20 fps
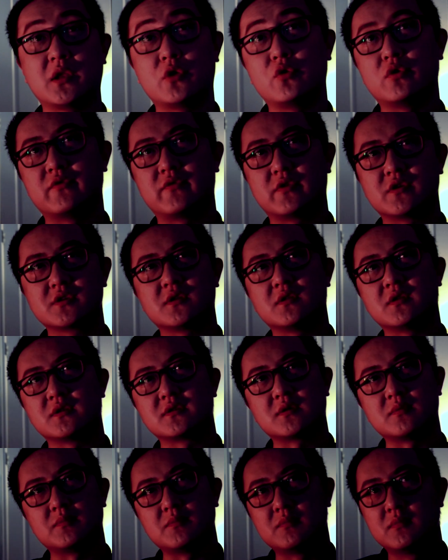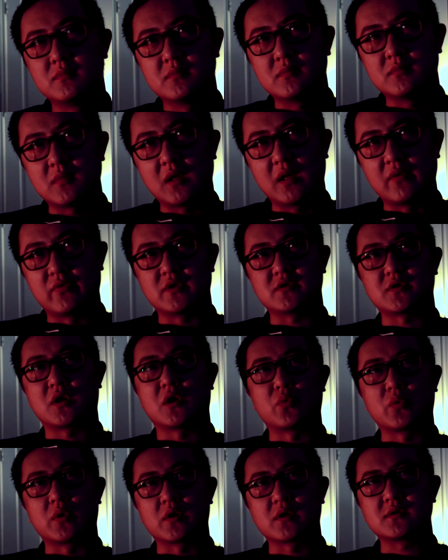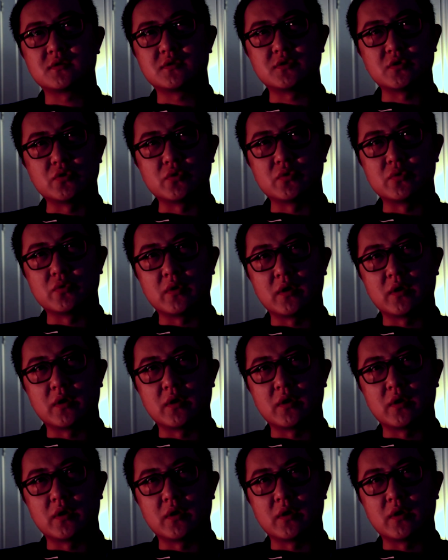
universalism in these artworks too,